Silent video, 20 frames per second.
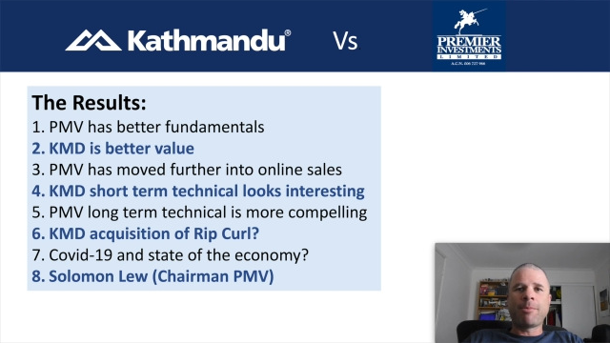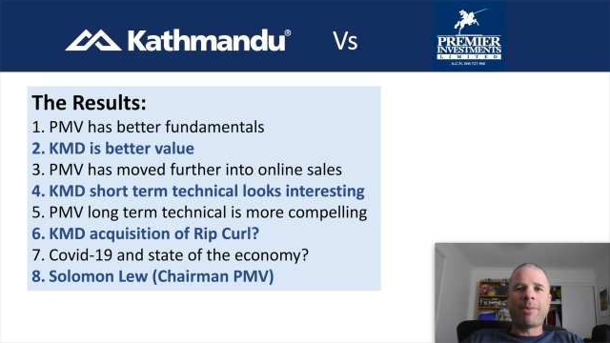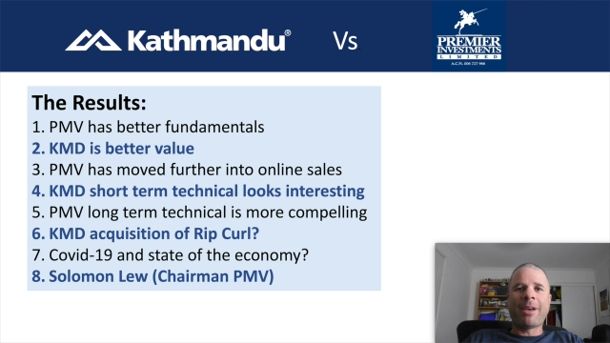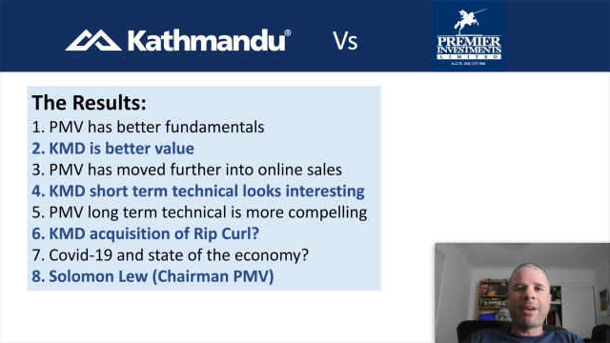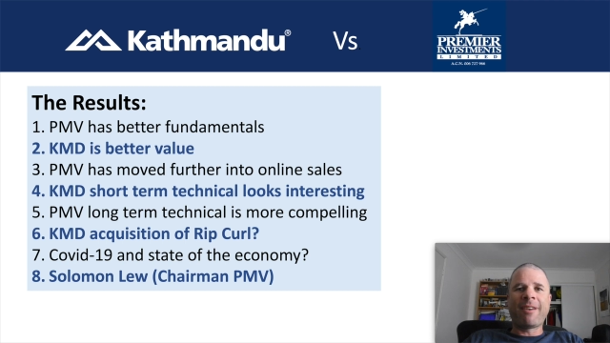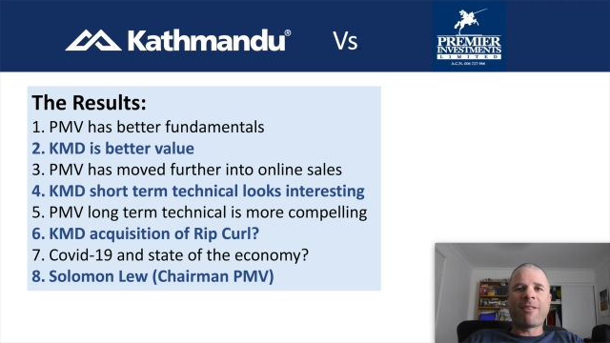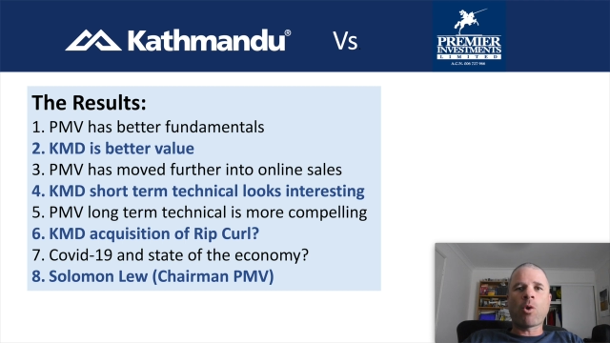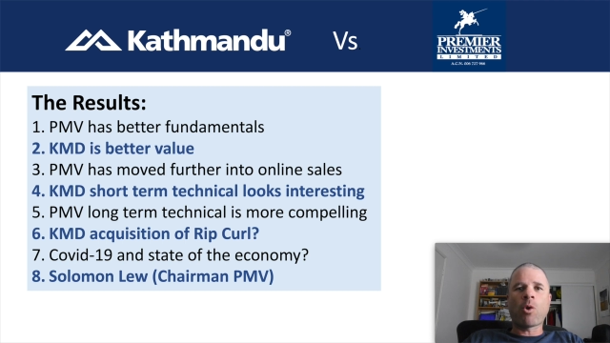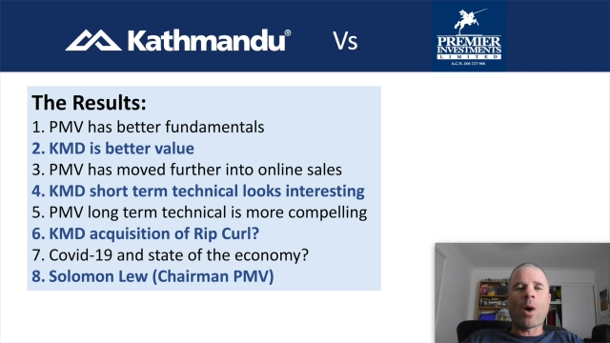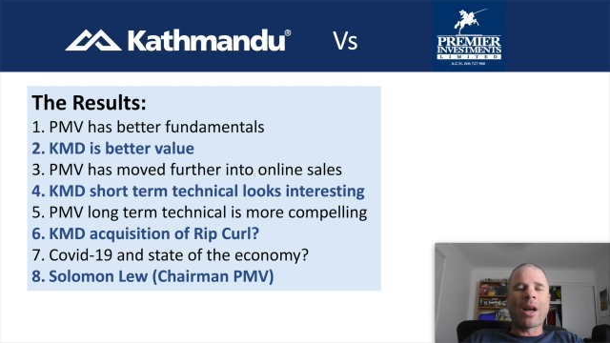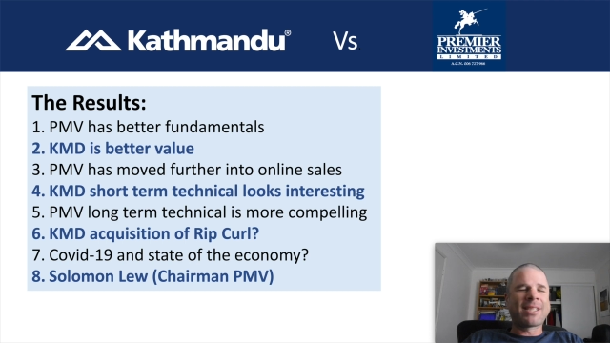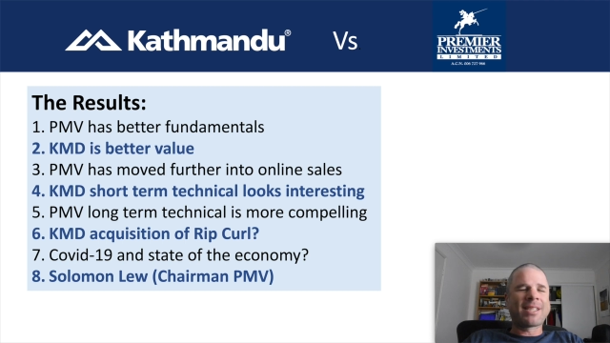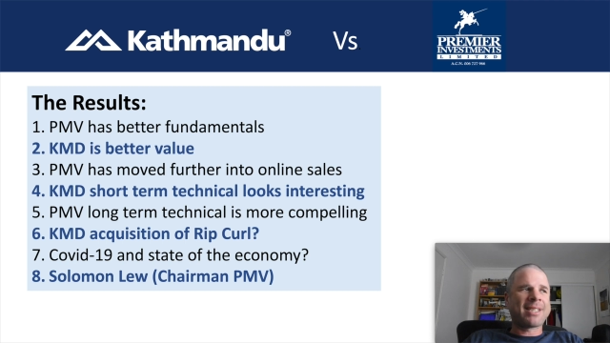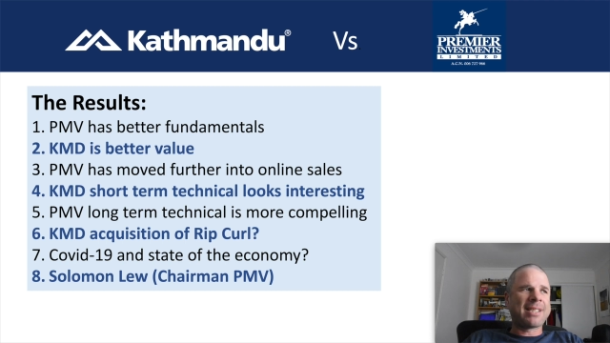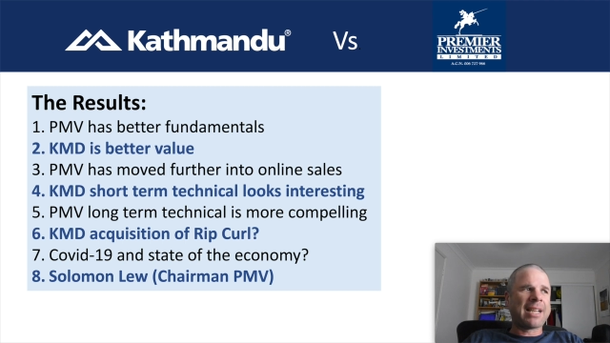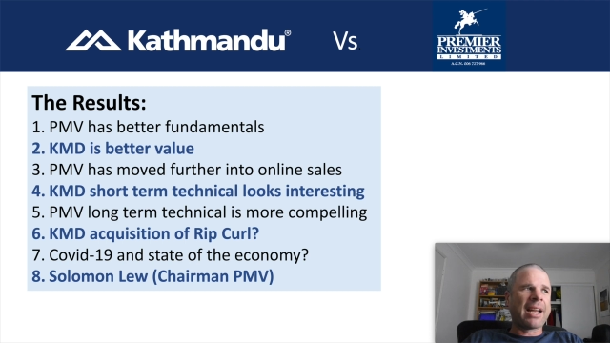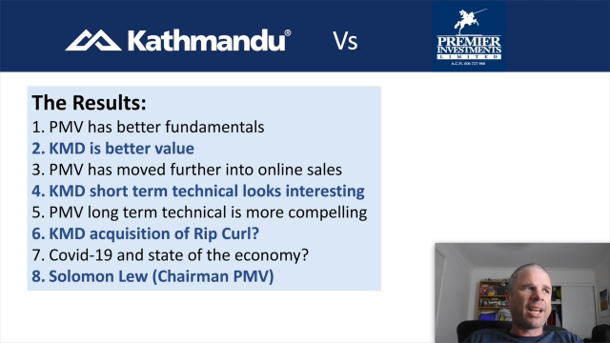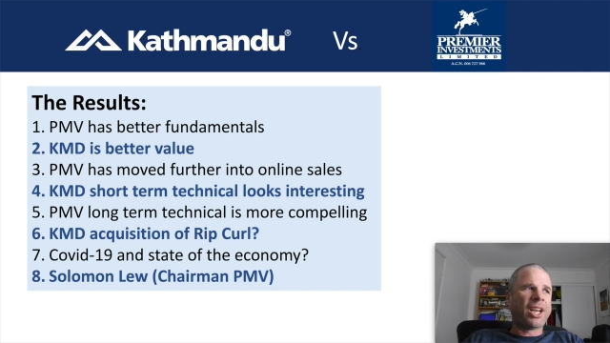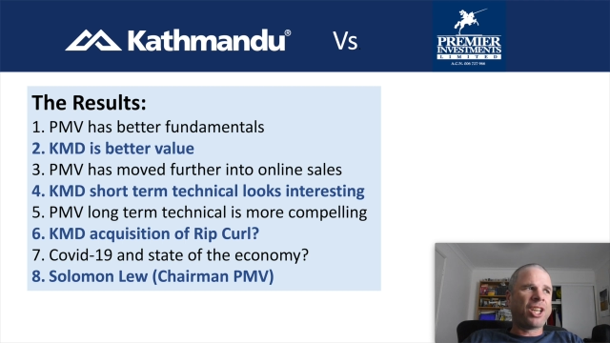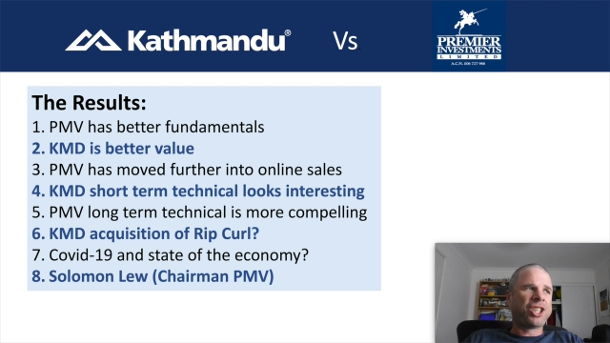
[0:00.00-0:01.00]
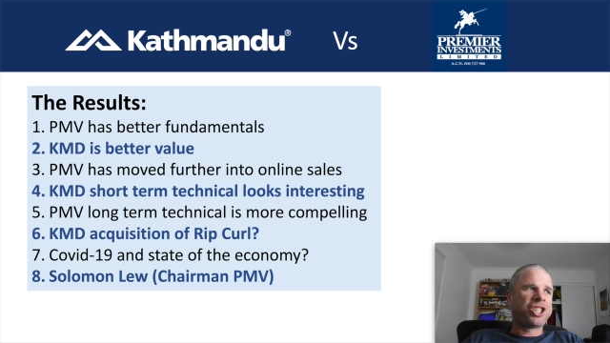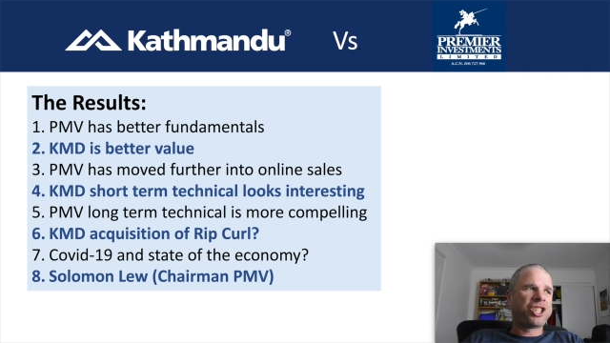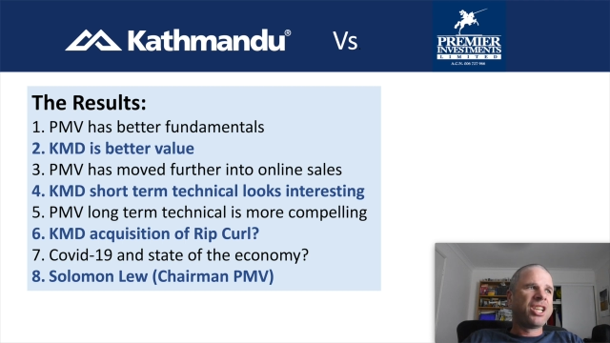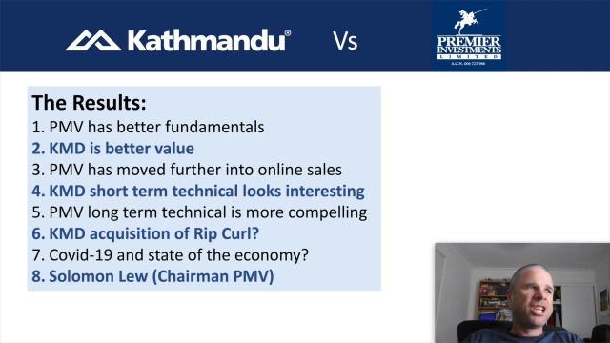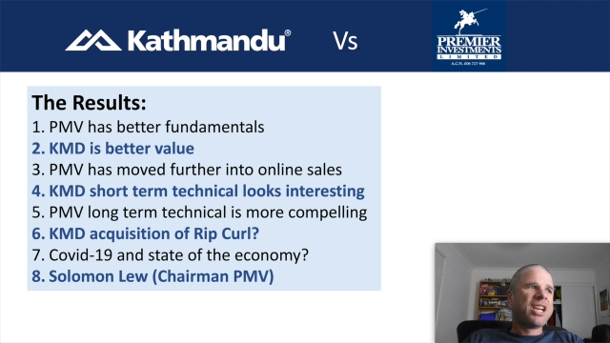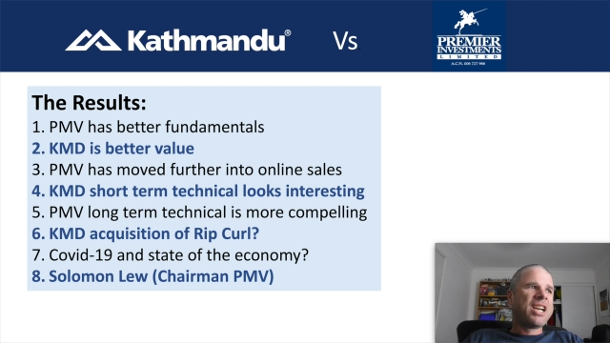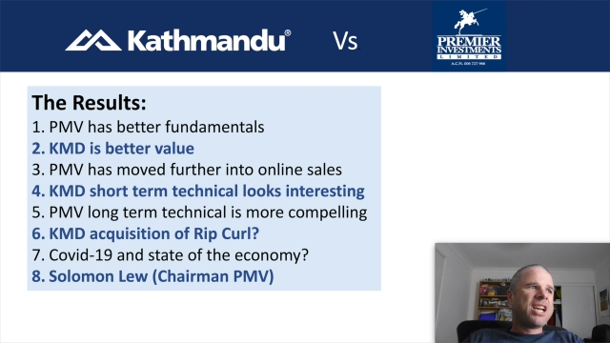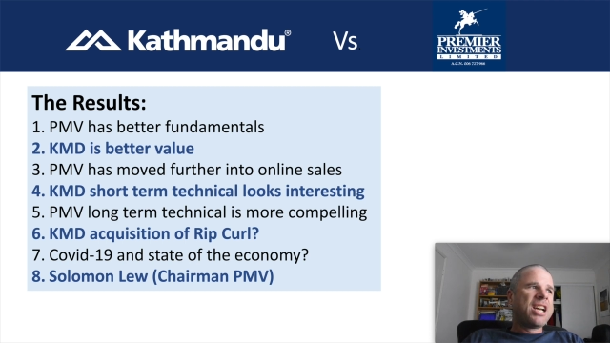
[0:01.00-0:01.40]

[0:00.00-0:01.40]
to being quite sluggish